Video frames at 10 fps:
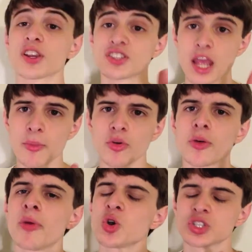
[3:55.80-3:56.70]
example,
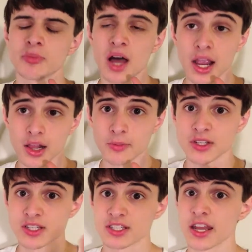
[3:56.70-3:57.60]
the
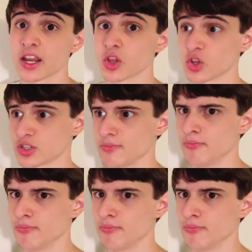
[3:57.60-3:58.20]
post-apocalyptic setting looks